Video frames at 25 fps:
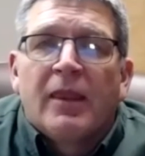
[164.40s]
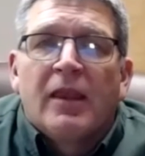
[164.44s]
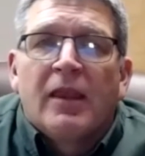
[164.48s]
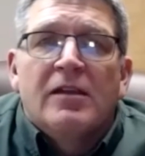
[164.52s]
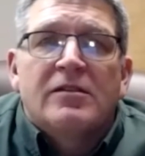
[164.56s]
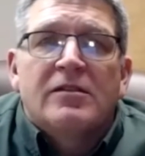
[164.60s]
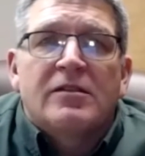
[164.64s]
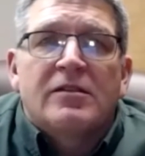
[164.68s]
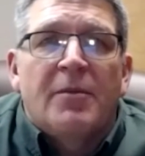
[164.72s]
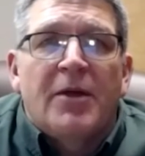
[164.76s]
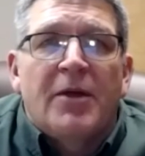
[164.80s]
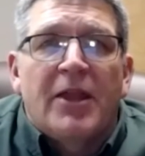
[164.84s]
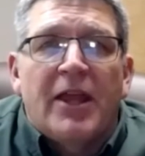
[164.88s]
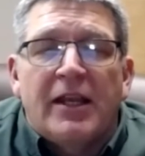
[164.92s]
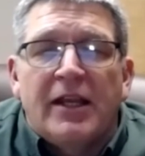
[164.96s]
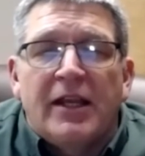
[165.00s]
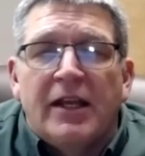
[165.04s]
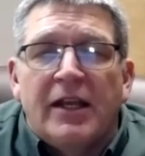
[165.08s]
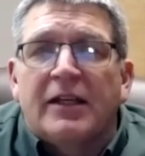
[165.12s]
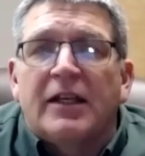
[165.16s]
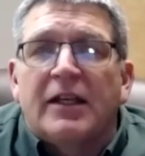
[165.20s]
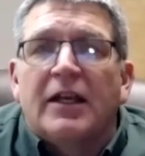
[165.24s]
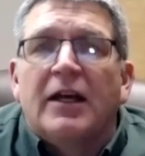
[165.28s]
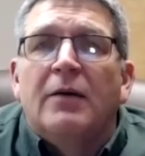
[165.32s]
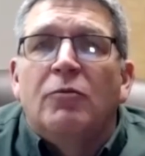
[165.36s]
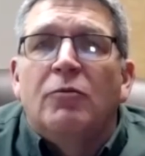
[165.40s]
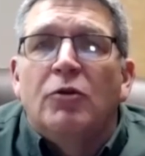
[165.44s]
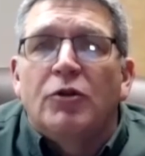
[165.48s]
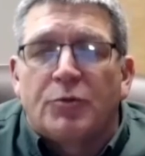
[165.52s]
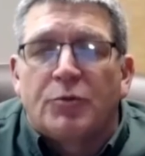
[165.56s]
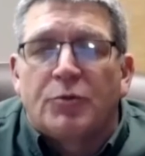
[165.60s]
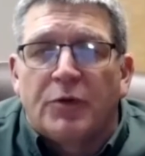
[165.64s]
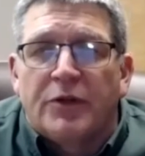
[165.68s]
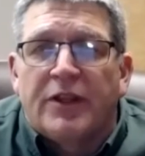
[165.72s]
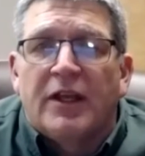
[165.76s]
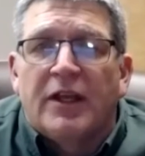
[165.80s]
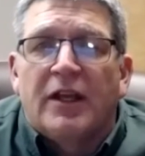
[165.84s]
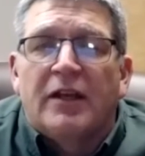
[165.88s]
some of that income, which
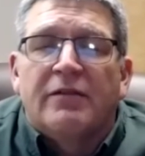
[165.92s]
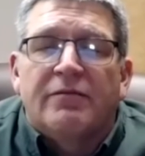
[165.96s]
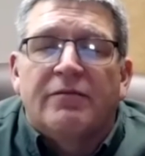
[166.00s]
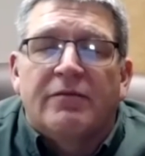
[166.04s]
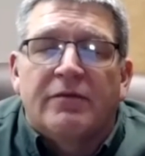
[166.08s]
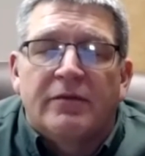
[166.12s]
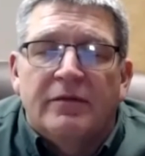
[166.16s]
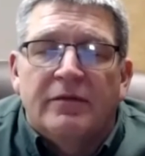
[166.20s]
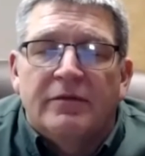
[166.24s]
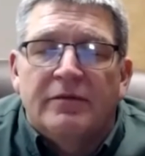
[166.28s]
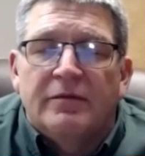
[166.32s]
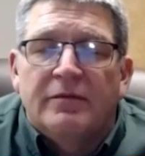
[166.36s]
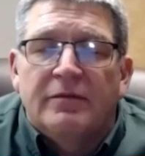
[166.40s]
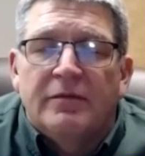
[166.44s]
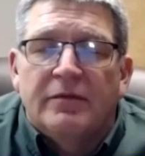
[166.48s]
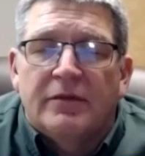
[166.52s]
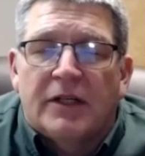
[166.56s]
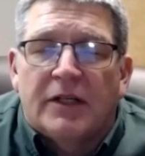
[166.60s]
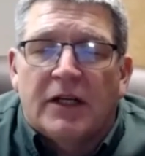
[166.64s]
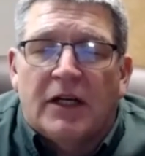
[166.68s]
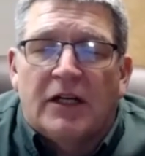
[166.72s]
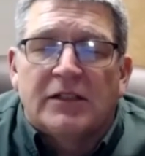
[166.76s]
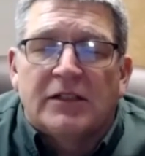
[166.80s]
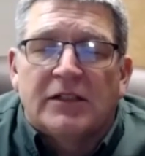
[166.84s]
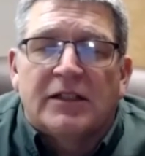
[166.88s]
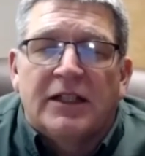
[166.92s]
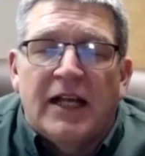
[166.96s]
would then cause